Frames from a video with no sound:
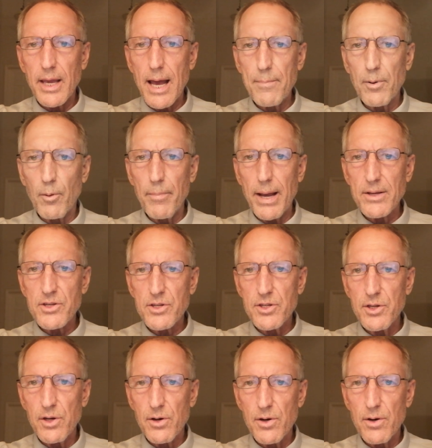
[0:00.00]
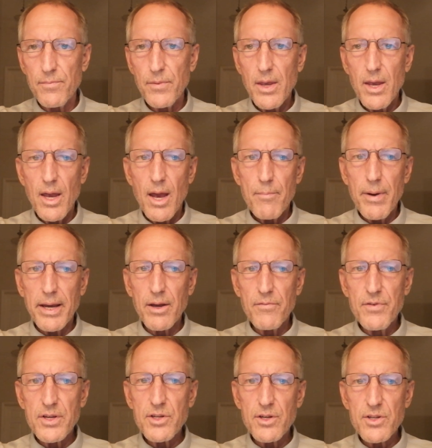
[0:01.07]
capital Basseterre make a
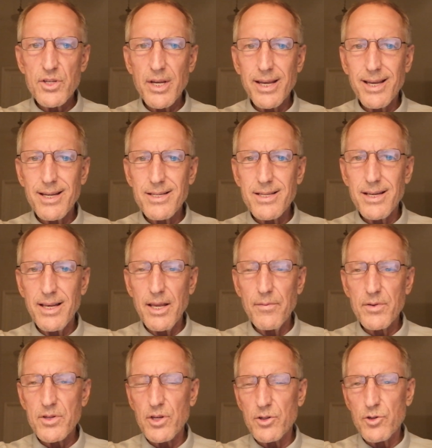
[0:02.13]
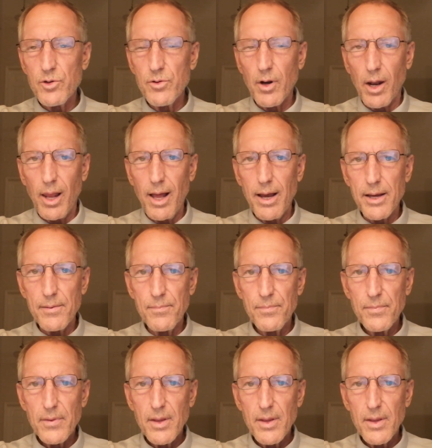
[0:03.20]
visit to St. Kitts and Nevis a true delight.